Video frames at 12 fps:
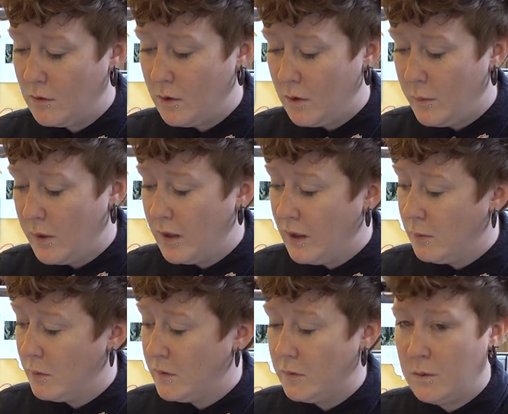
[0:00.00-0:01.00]
are being
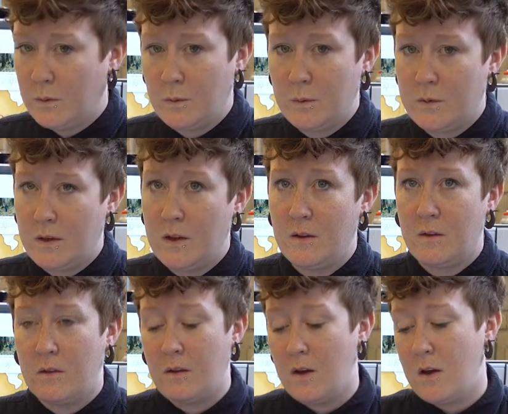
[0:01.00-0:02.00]
able to sense